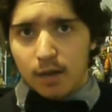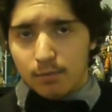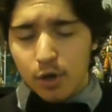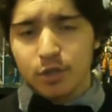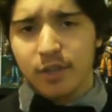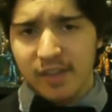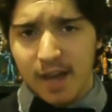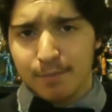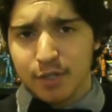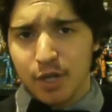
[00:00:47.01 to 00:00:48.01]
Most of the
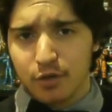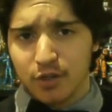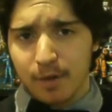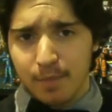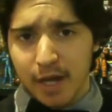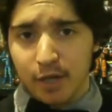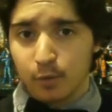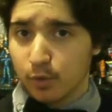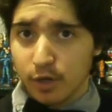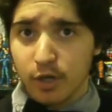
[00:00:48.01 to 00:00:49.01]
episodes I picked
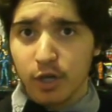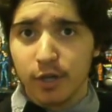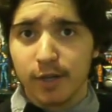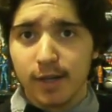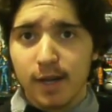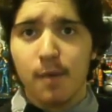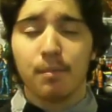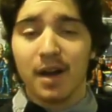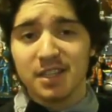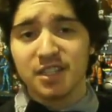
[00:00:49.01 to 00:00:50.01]
were good,
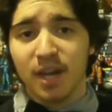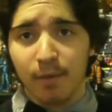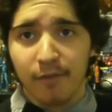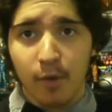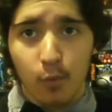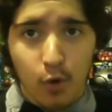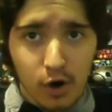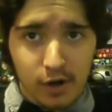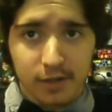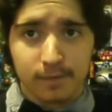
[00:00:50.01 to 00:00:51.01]
but some of them
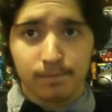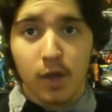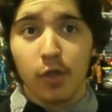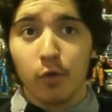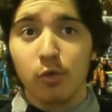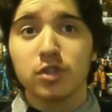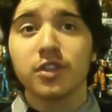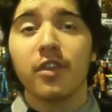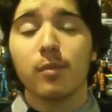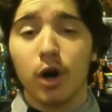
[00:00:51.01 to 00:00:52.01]
weren't. The worst
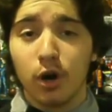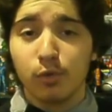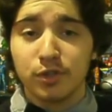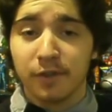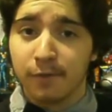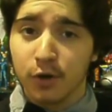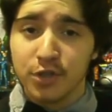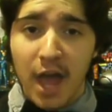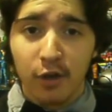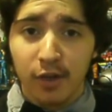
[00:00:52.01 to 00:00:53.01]
of them all was the
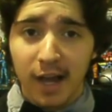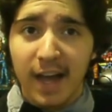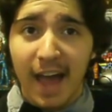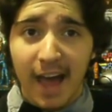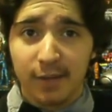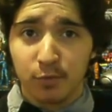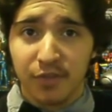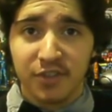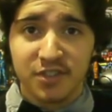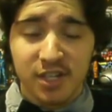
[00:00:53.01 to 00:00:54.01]
first outing I had
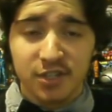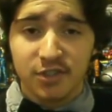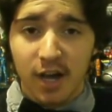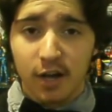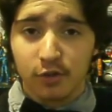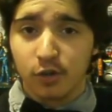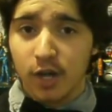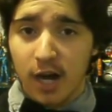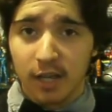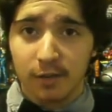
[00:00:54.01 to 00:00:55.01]
with the 6th Doctor,
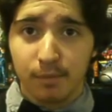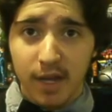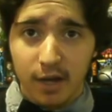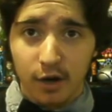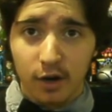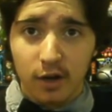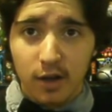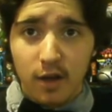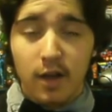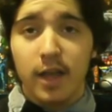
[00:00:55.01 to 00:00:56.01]
Colin Baker.
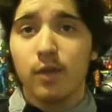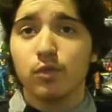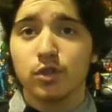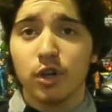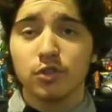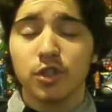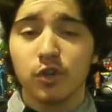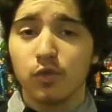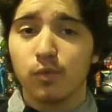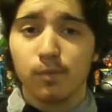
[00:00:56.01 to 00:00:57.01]
It was
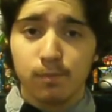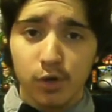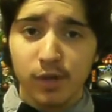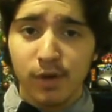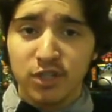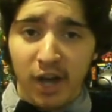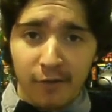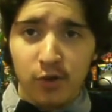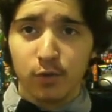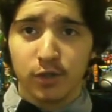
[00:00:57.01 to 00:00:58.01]
also pretty much
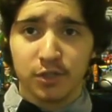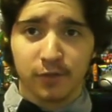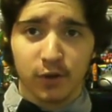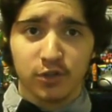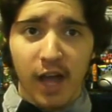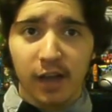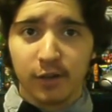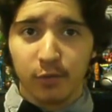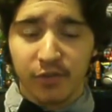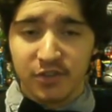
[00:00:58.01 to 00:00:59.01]
everyone's first
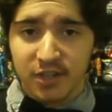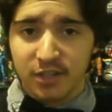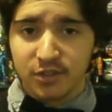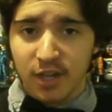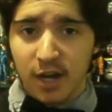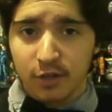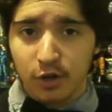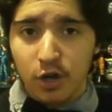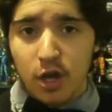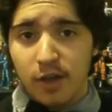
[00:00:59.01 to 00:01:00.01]
outing with the 6th
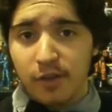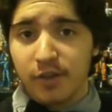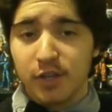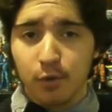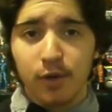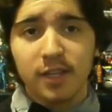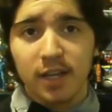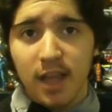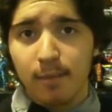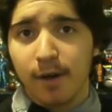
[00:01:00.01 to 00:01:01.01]
Doctor, the Twin
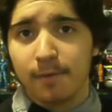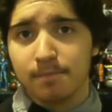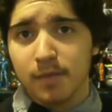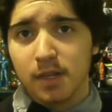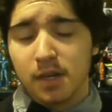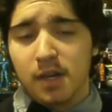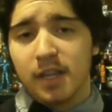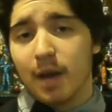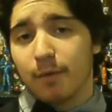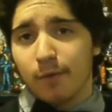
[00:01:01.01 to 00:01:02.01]
Dilemma.
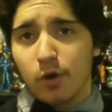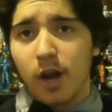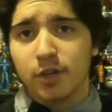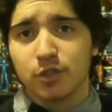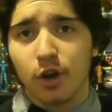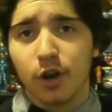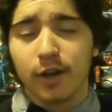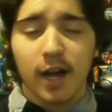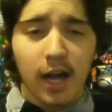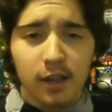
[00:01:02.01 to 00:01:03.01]
Now, before I
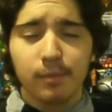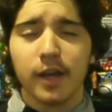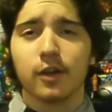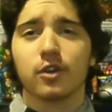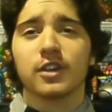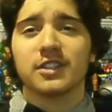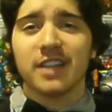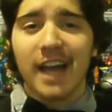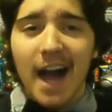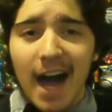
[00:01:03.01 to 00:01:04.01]
start, Colin Baker is
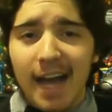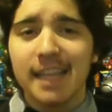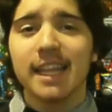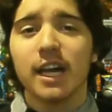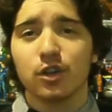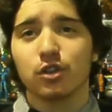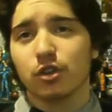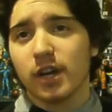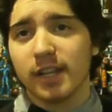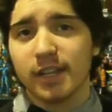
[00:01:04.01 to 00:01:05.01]
a highly
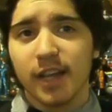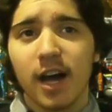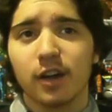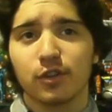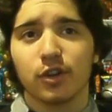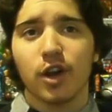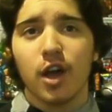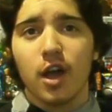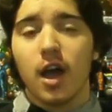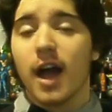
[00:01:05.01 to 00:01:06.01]
underrated Doctor.
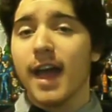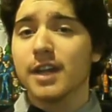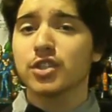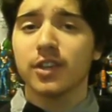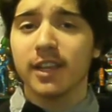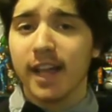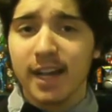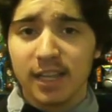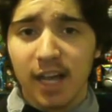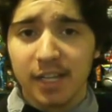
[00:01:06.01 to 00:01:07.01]
I actually
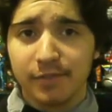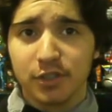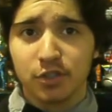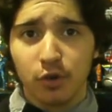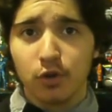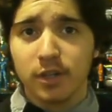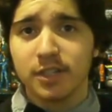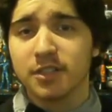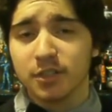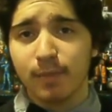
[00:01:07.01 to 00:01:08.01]
like a lot of his
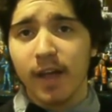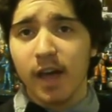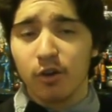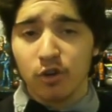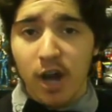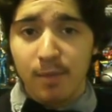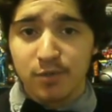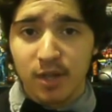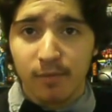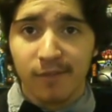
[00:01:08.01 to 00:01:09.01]
stories, despite how crap
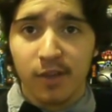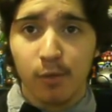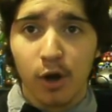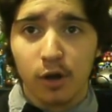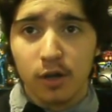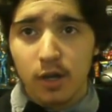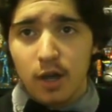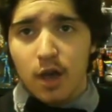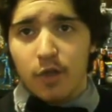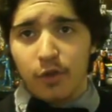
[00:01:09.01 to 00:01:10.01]
some of them are.
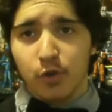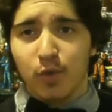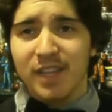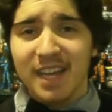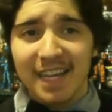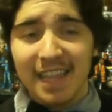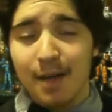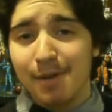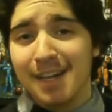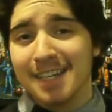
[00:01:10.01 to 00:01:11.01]
The Twin
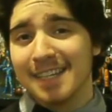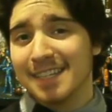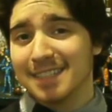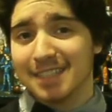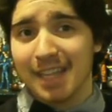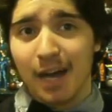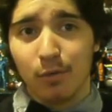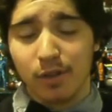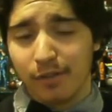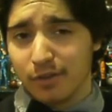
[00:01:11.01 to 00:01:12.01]
Dilemma is not
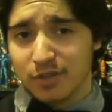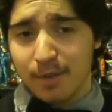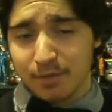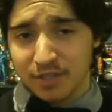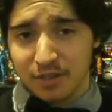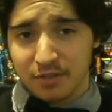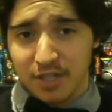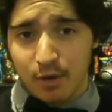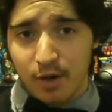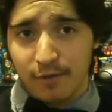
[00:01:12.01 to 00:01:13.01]
one of those episodes,
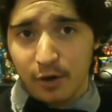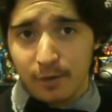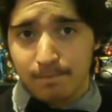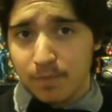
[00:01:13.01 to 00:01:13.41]
however.